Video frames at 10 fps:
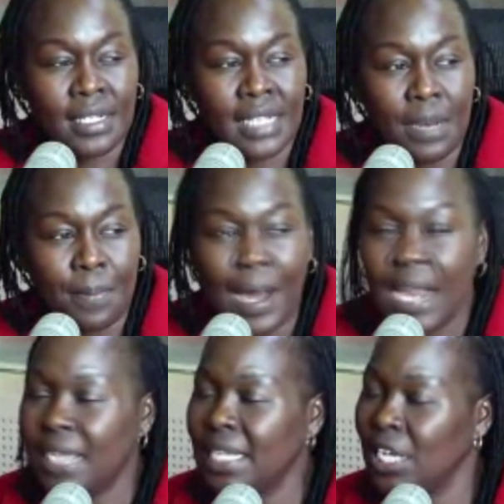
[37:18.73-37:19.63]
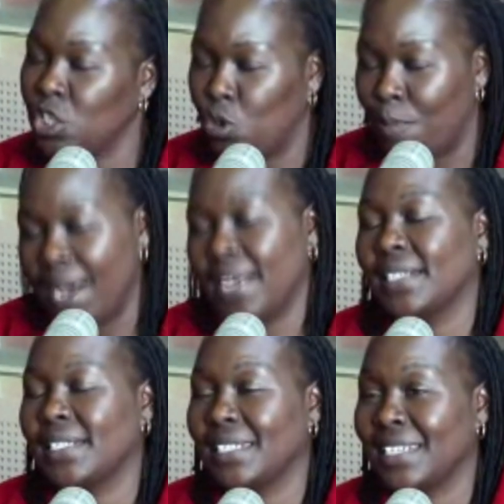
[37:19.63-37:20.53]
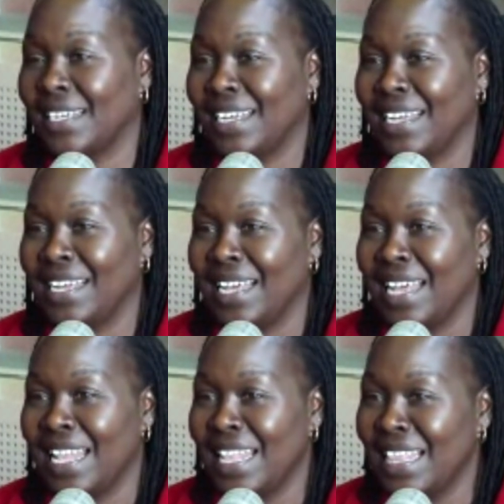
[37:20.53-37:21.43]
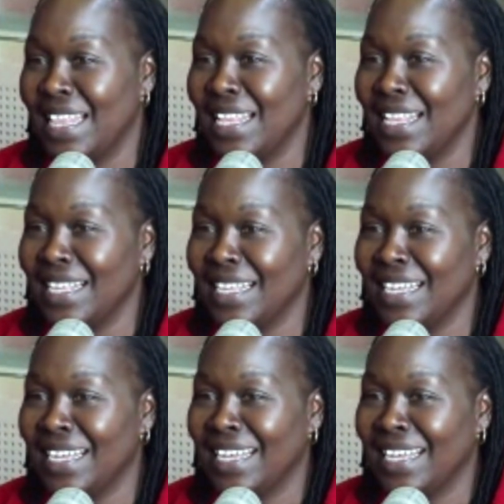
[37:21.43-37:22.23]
Sanballat and Tobias. Mm. And every leader